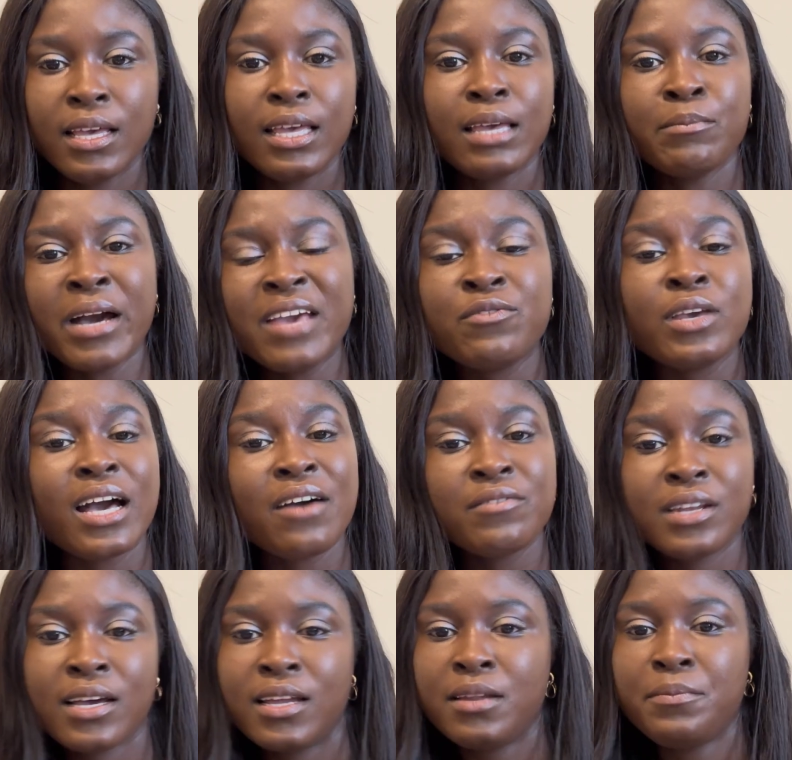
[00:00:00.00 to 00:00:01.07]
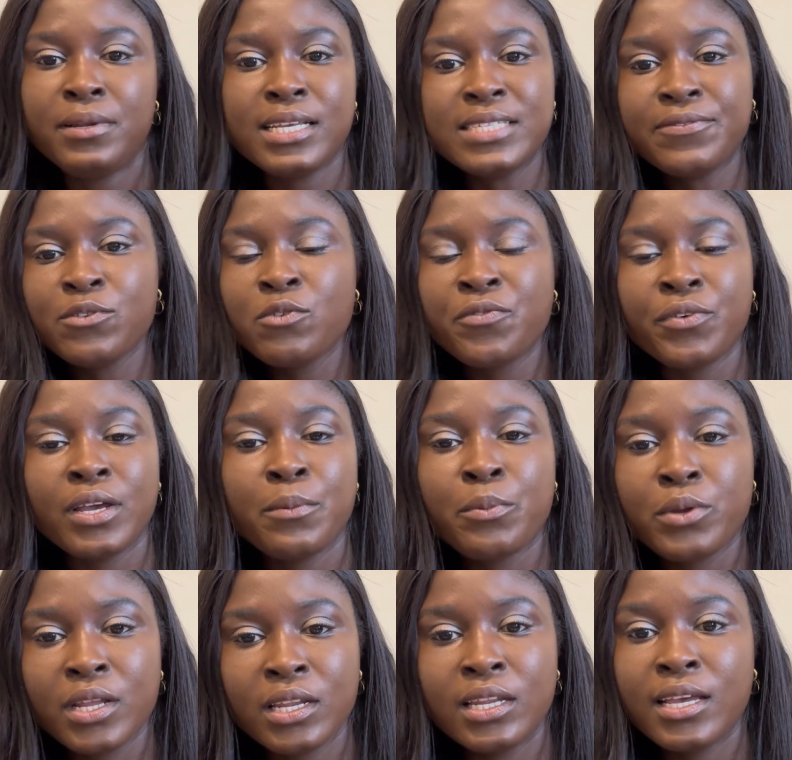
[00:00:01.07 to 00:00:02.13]
But if you have none, please feel free and put
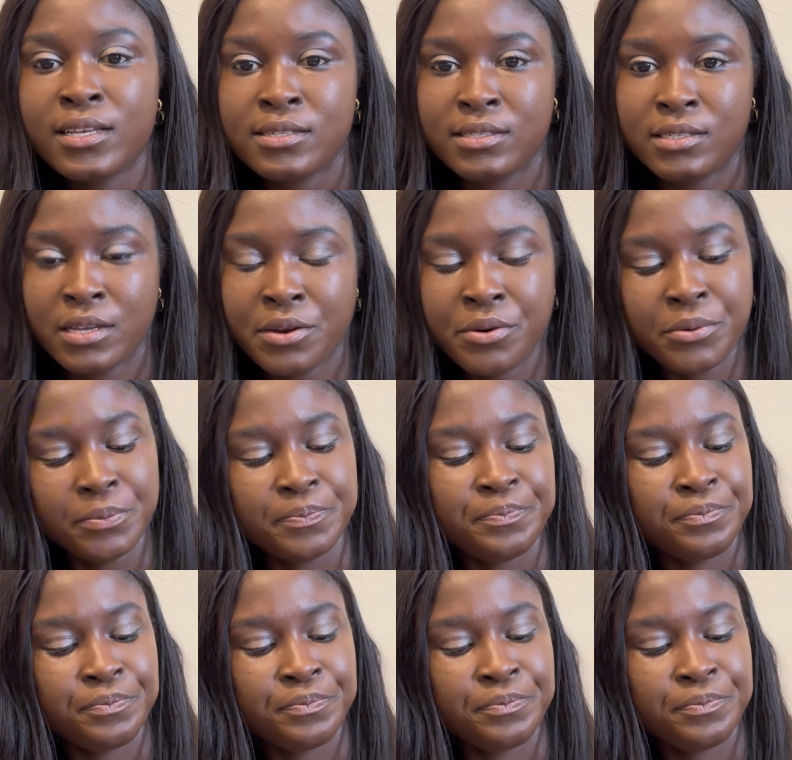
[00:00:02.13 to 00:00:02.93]
it there, 0.